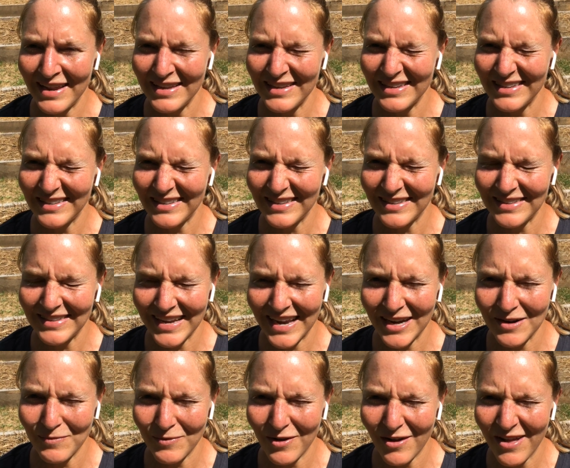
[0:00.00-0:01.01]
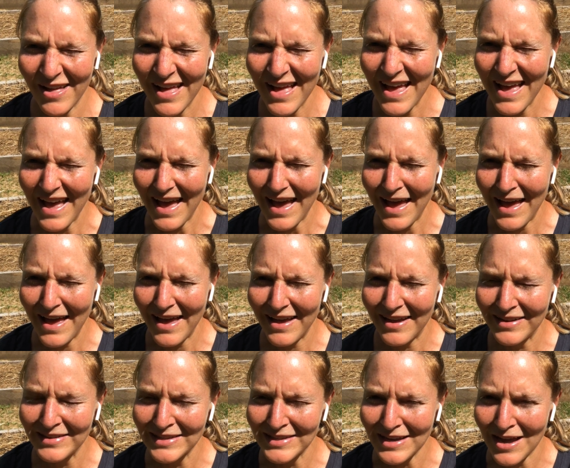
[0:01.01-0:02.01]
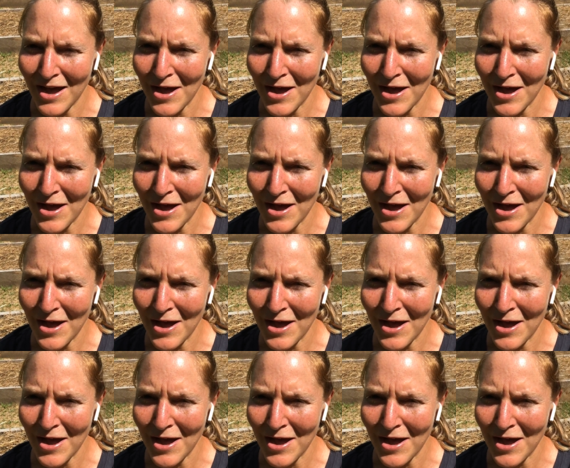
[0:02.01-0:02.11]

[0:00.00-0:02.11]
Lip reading: is sustainable. And